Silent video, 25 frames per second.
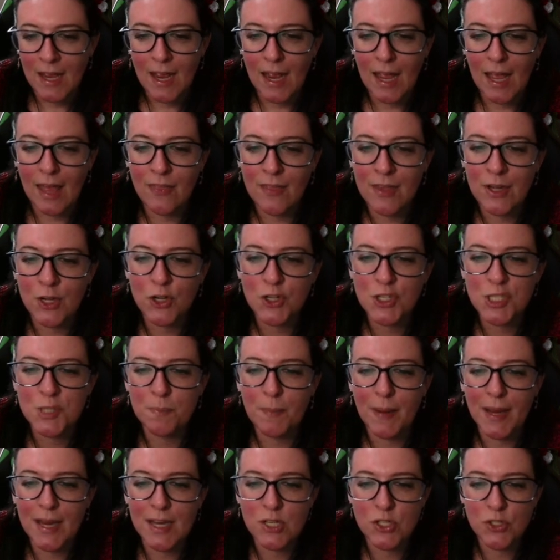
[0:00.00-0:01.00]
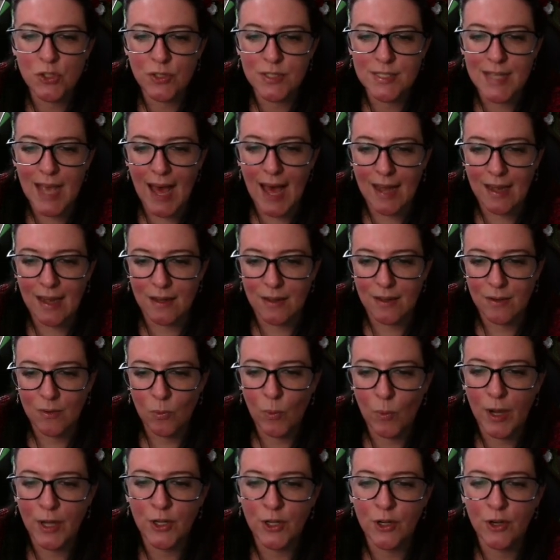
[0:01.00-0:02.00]
And then your spatial data,
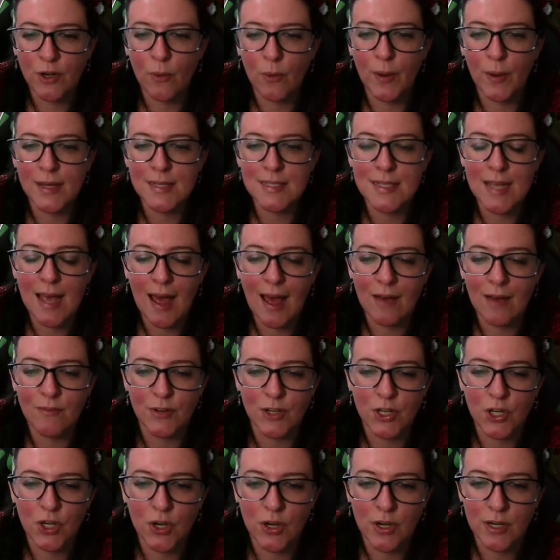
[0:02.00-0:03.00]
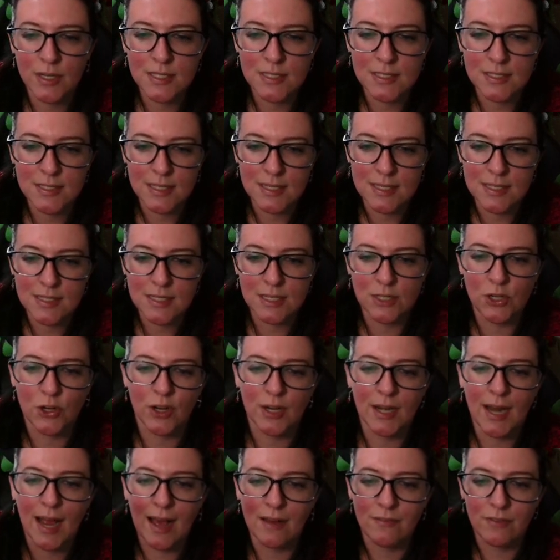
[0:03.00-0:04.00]
where you're going to have occurrences and you're
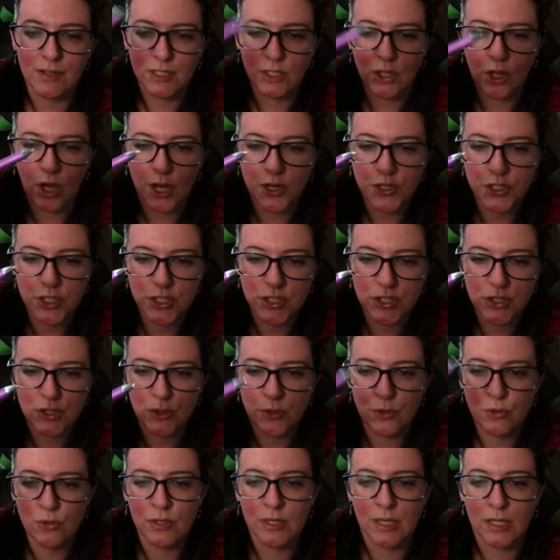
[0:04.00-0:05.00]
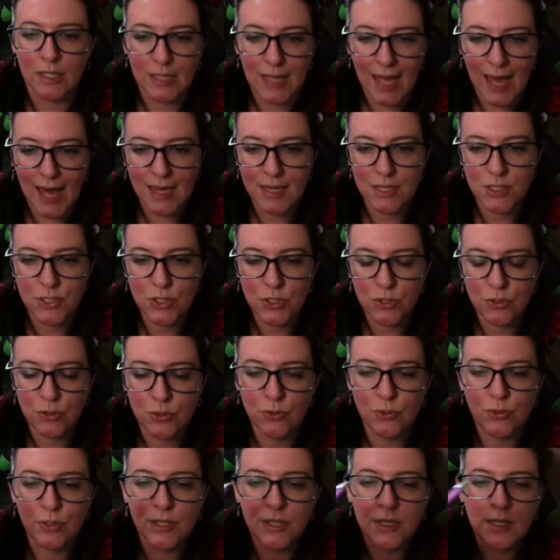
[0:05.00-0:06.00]
going to have a longitude and a
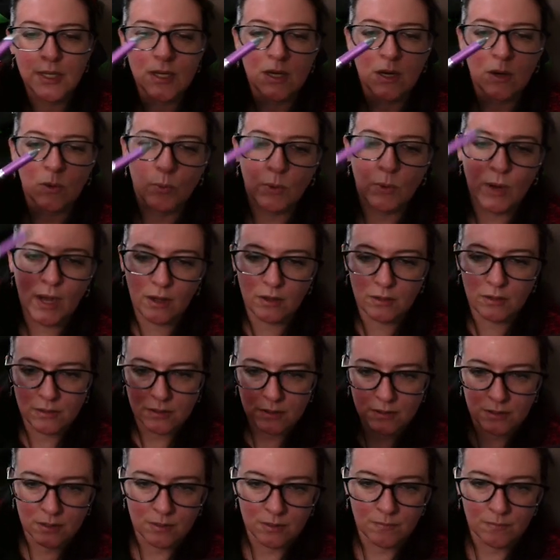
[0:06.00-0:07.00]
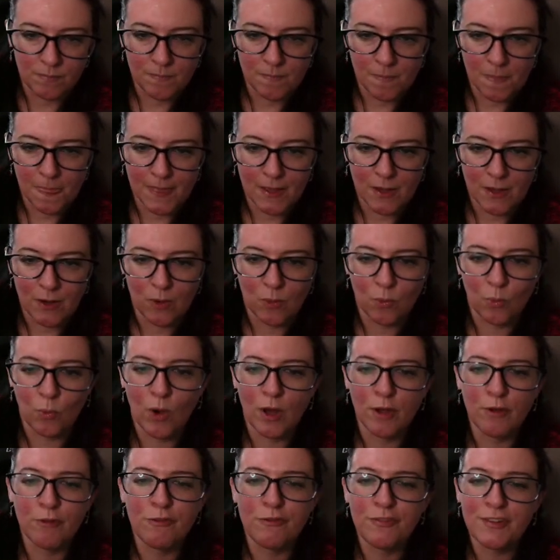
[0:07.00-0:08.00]
latitude. Well,
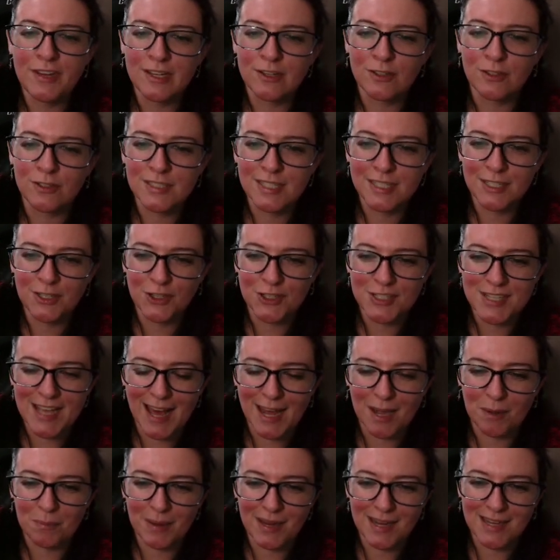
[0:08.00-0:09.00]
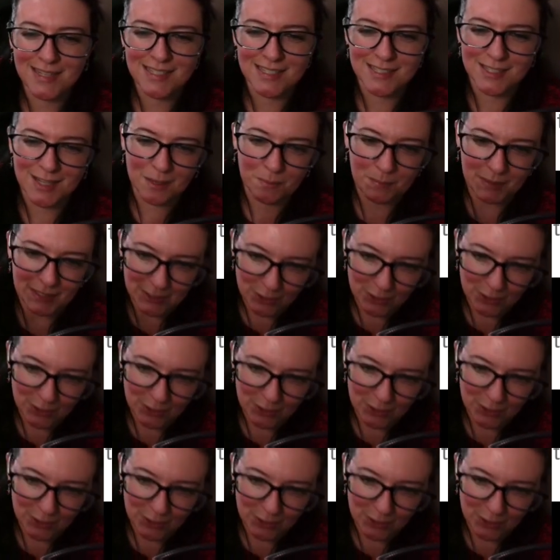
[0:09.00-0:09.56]
one field in your database is going to be